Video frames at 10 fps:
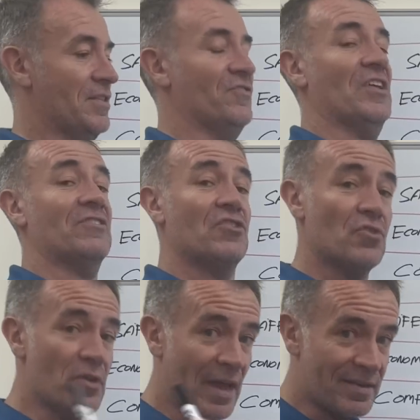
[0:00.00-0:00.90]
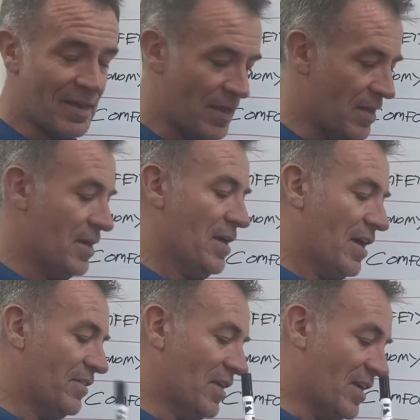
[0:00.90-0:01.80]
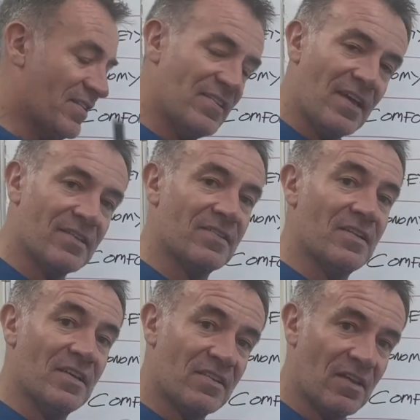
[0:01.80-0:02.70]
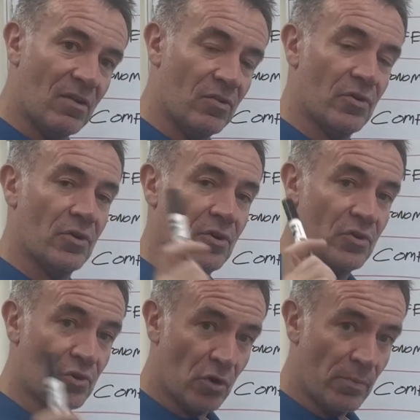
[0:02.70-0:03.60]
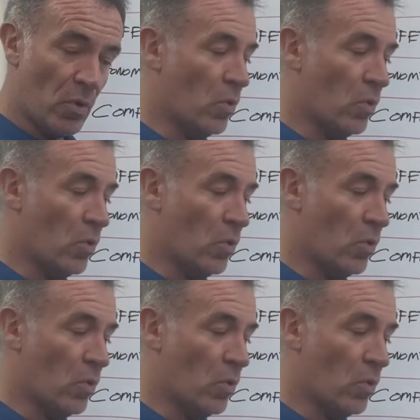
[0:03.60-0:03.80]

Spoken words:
The 6290 is a 6-cylinder turbo,